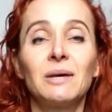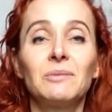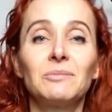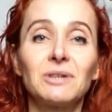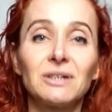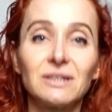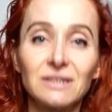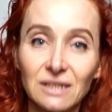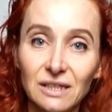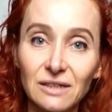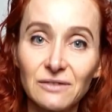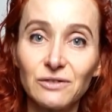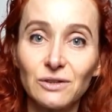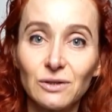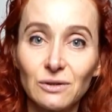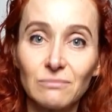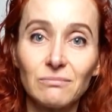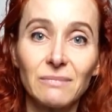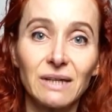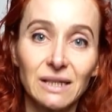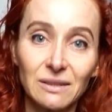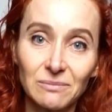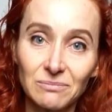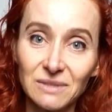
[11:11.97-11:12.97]
Because if you
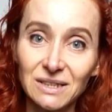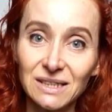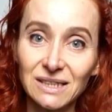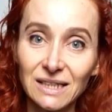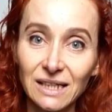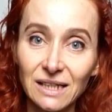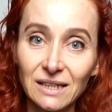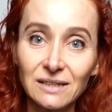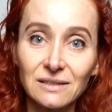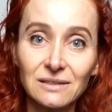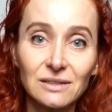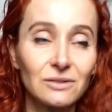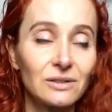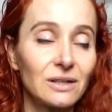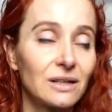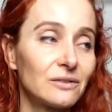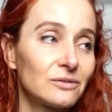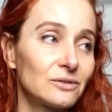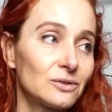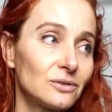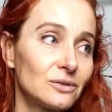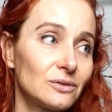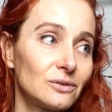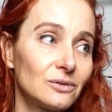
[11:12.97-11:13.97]
make mistakes, you
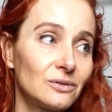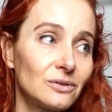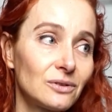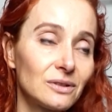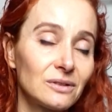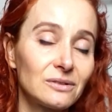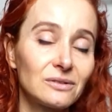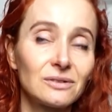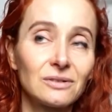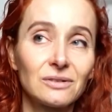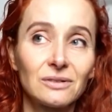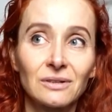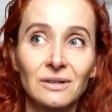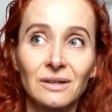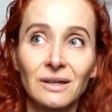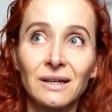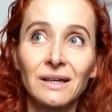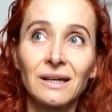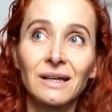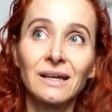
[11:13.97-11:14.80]
have to do it